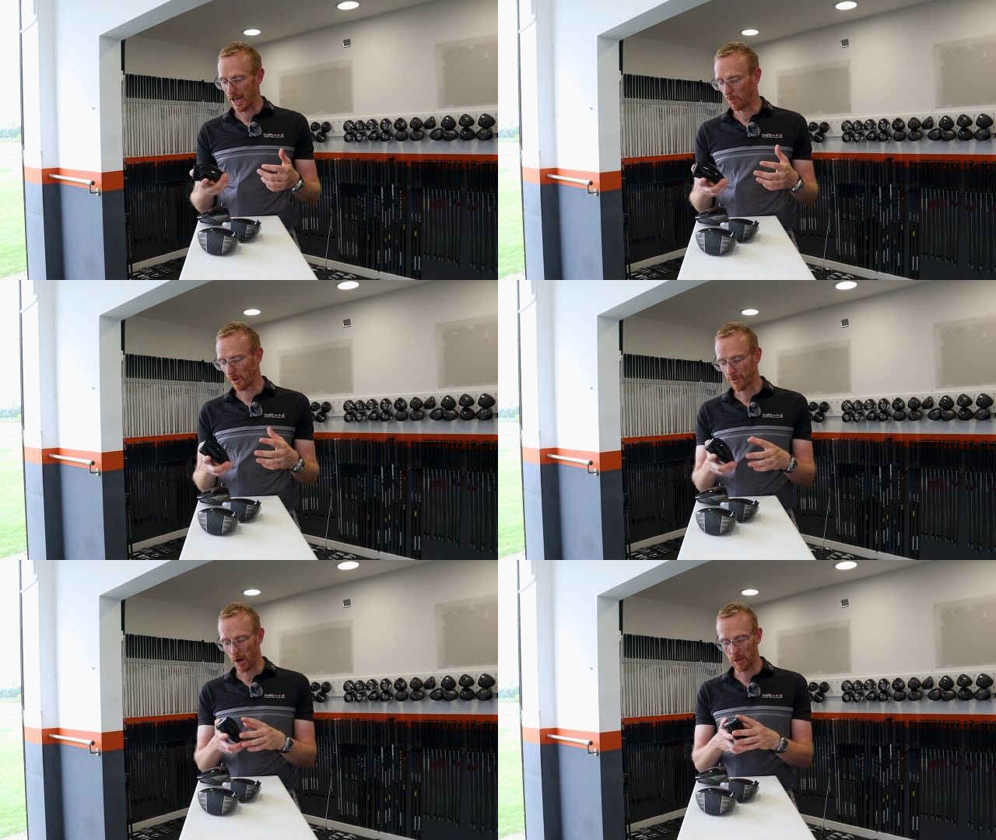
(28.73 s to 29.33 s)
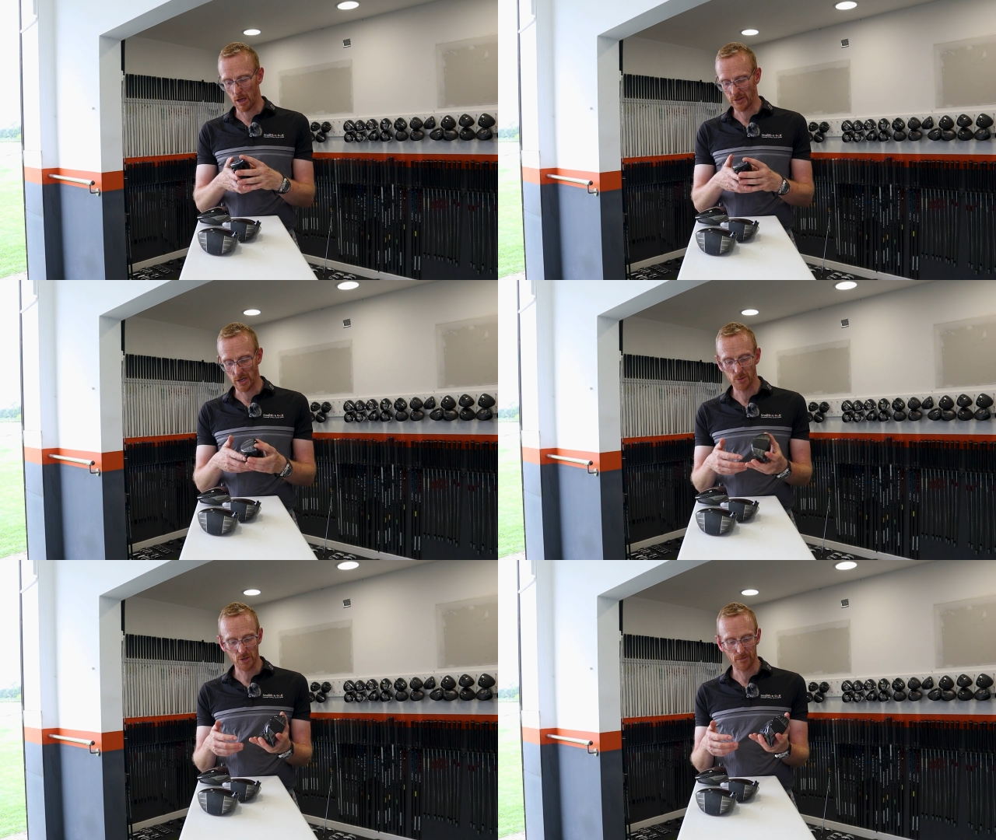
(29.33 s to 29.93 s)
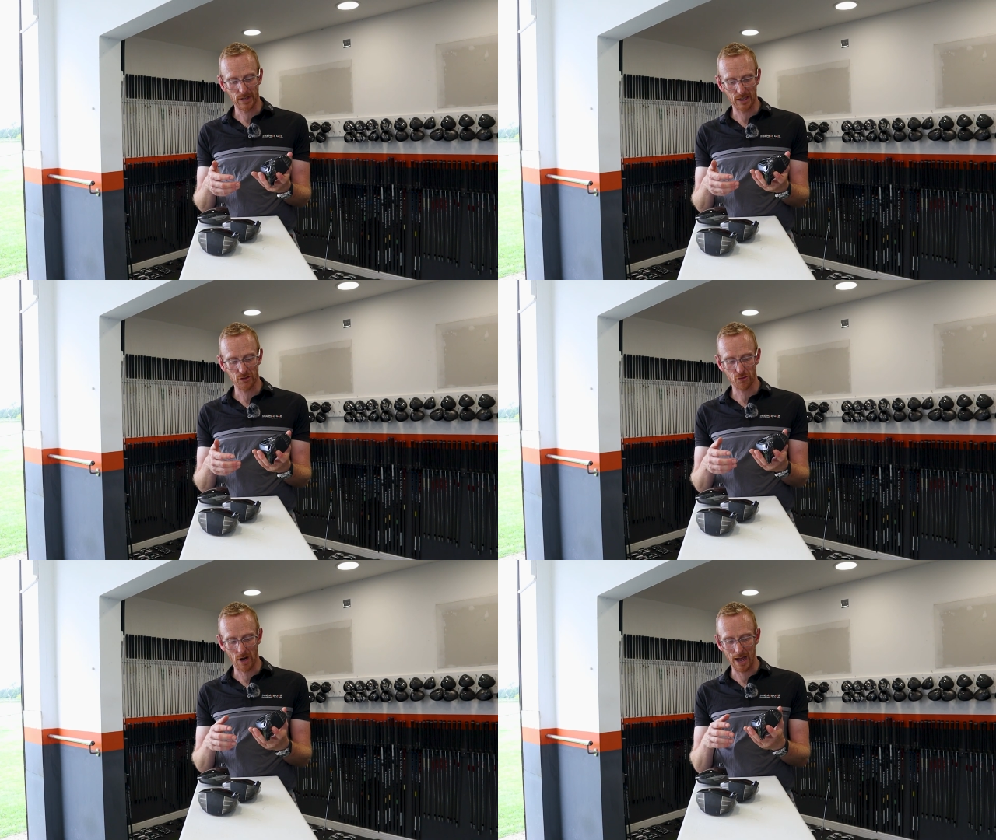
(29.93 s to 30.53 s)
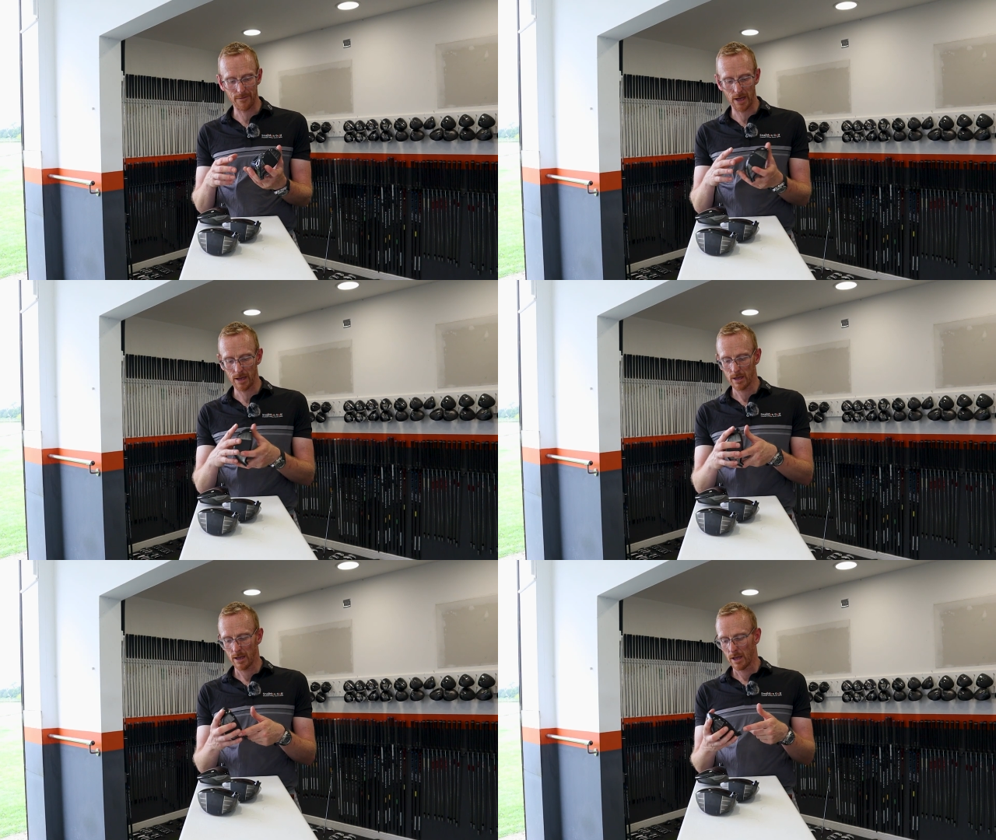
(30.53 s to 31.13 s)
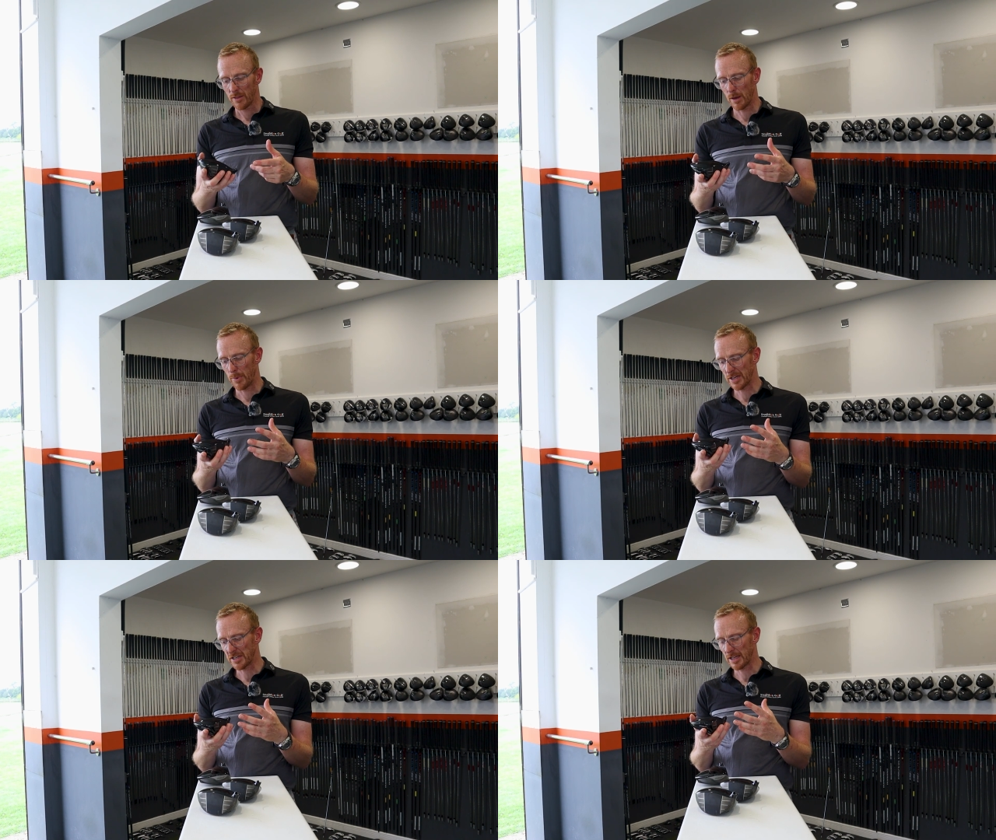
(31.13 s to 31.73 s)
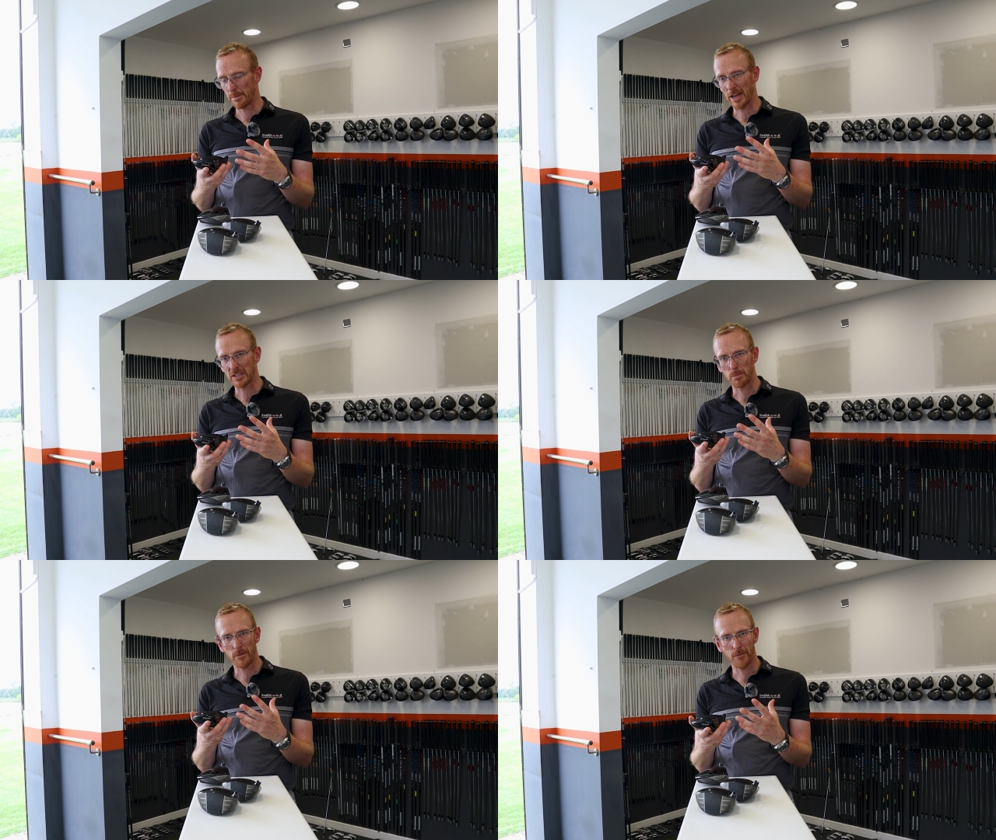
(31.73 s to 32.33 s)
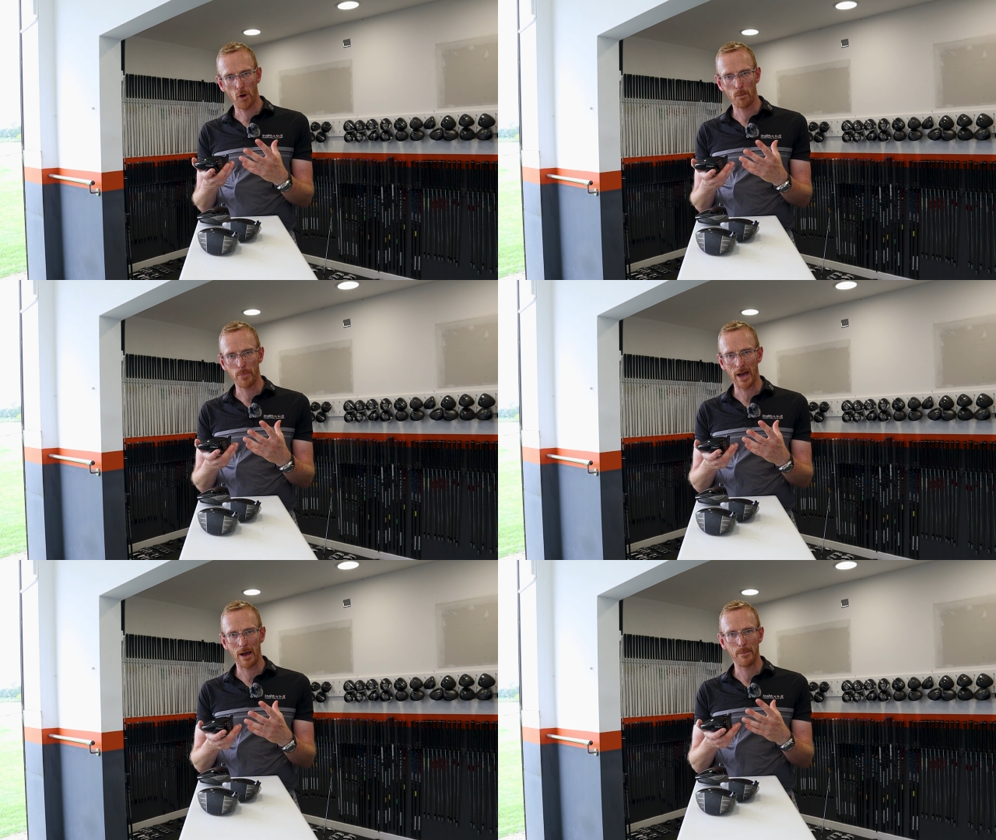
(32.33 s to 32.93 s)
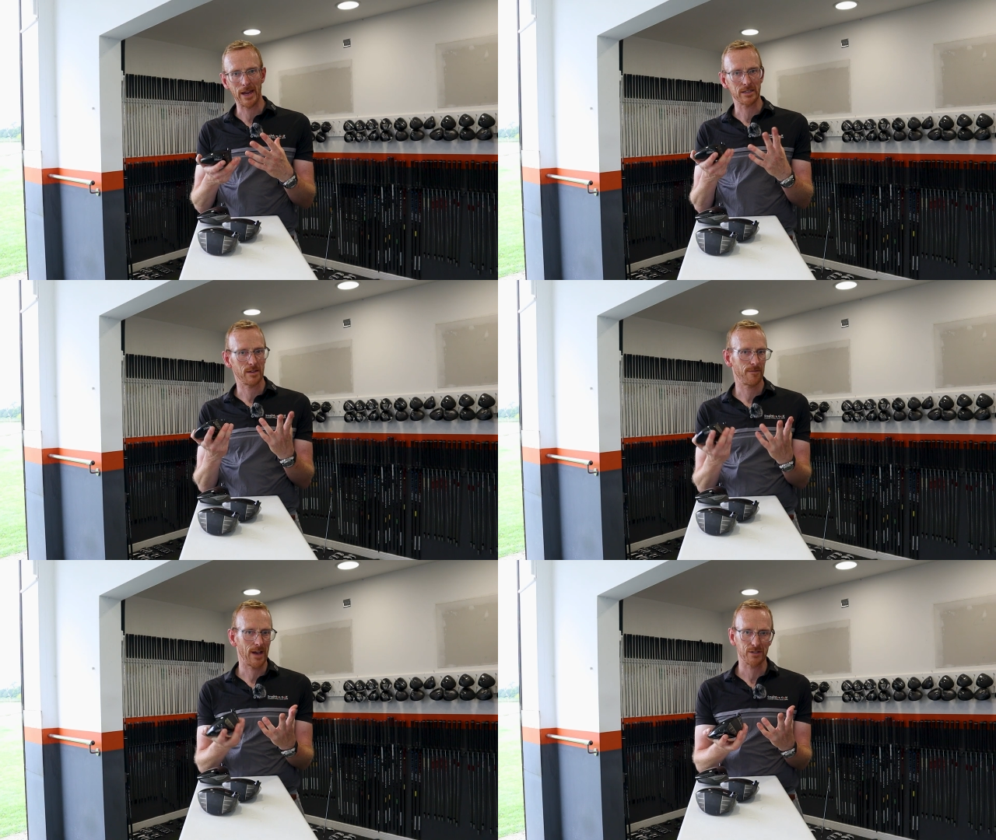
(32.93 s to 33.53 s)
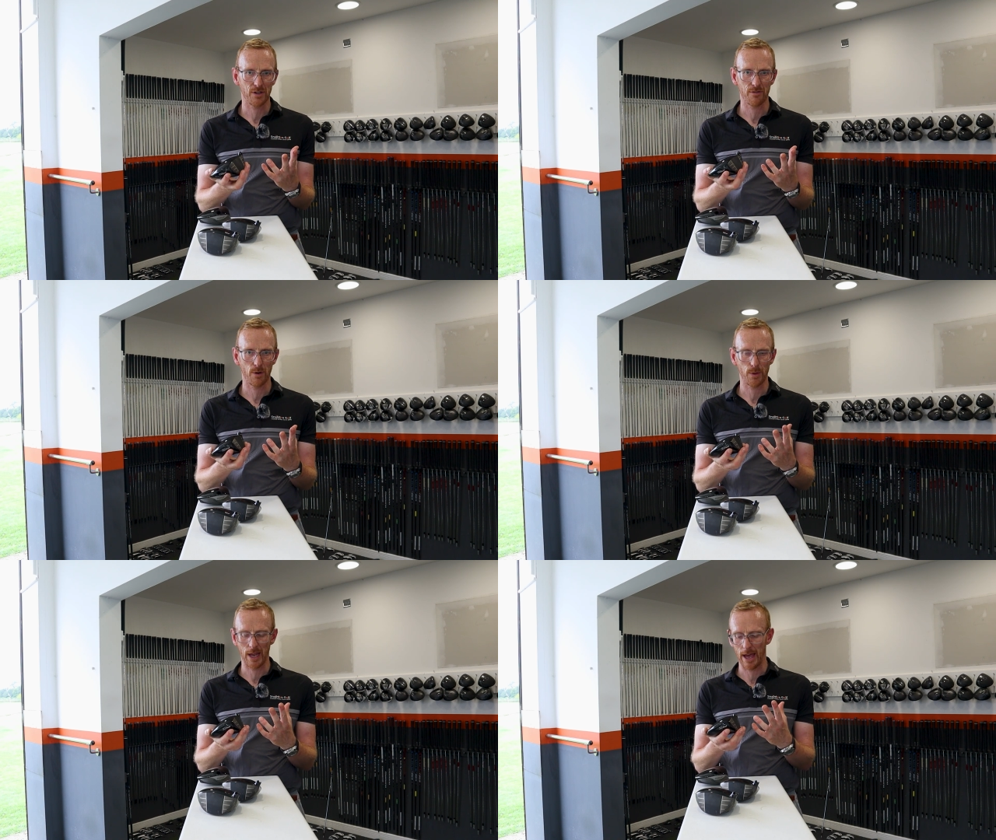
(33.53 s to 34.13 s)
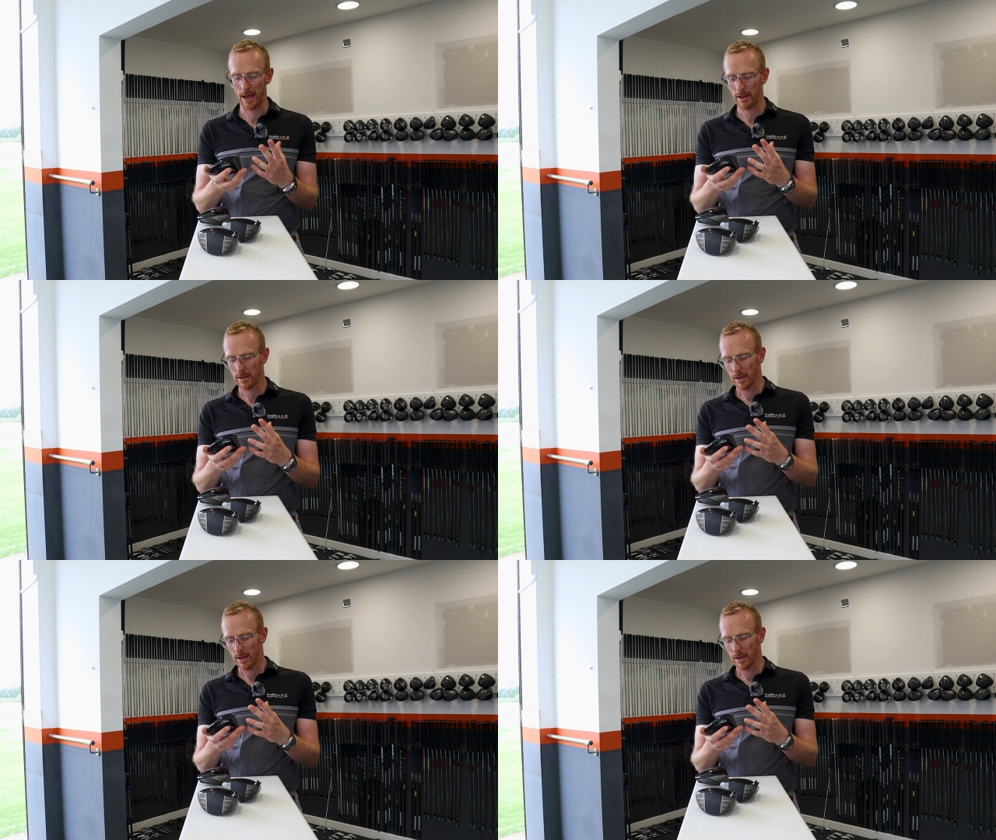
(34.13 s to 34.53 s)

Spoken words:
We've got a lot of new stuff in this driver that basically makes it perform better, makes it faster through the air.